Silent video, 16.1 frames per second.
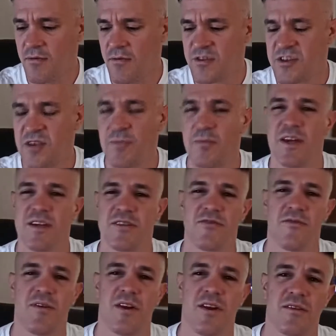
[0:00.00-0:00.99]
see, Blitz
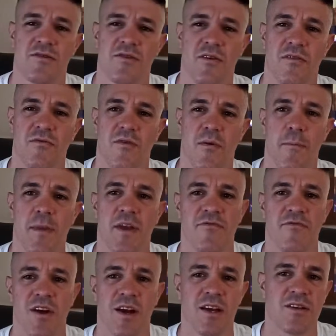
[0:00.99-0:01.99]
are a sort of a
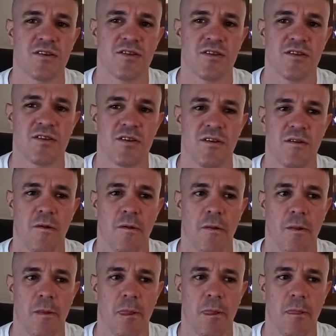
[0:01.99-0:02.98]
mid-range.
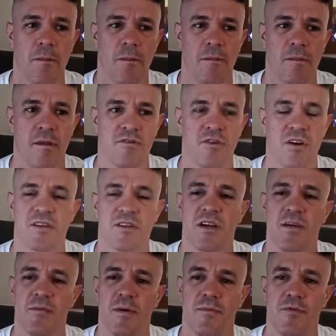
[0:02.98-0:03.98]
They try to
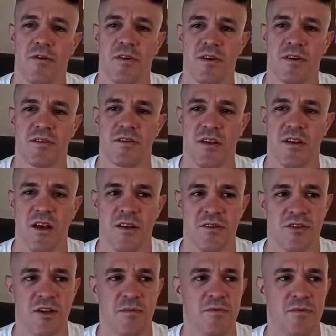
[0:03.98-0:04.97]
keep their products as
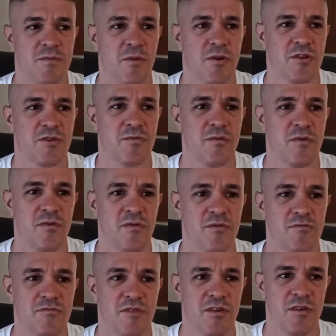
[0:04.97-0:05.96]
cheap as possible
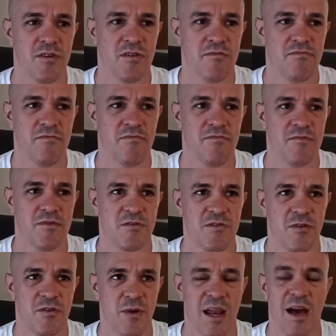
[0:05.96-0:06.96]
to
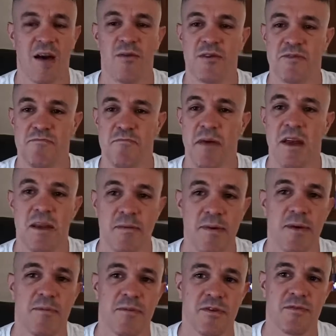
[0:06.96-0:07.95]
allow as many
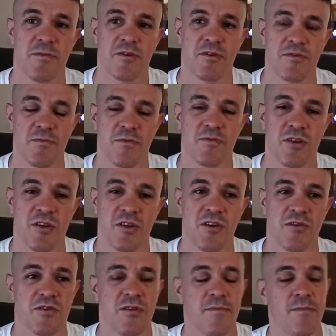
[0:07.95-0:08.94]
people as possible to
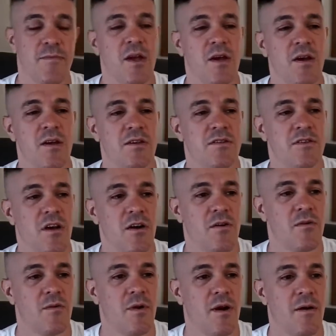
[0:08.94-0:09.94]
use them.
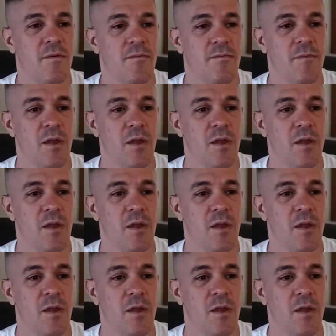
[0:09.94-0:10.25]
So